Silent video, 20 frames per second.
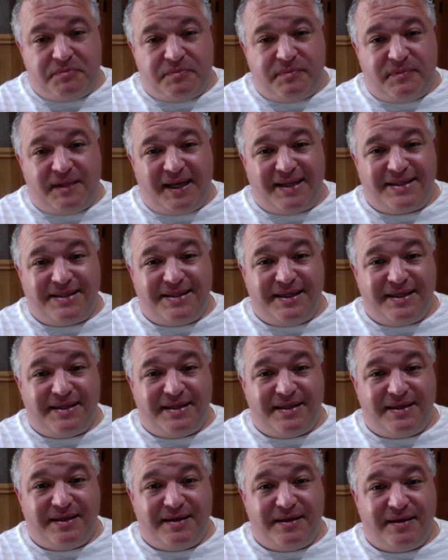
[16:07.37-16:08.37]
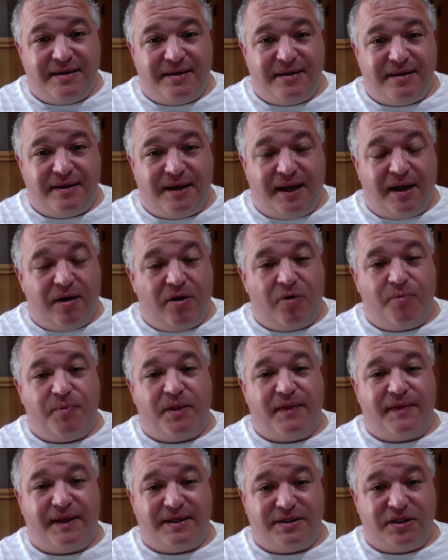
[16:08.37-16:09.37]
that's it i hope
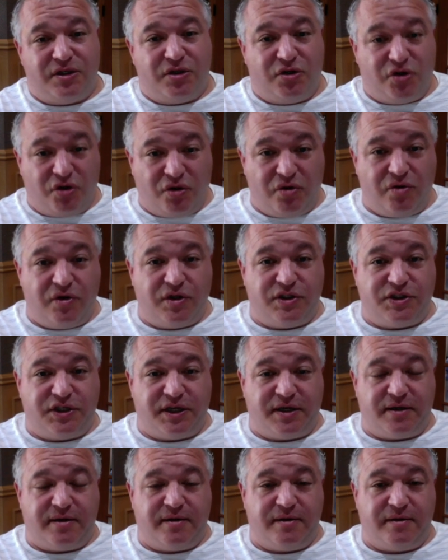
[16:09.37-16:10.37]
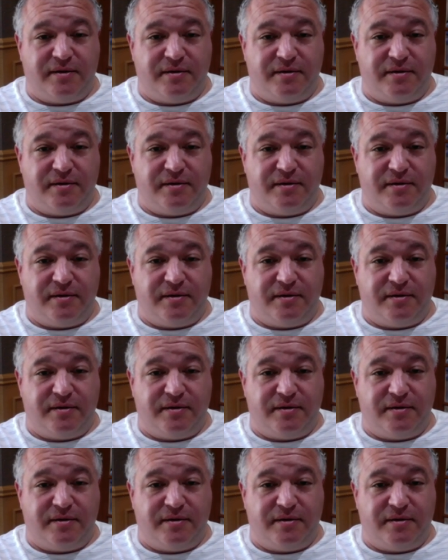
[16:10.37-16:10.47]
that that's encouraging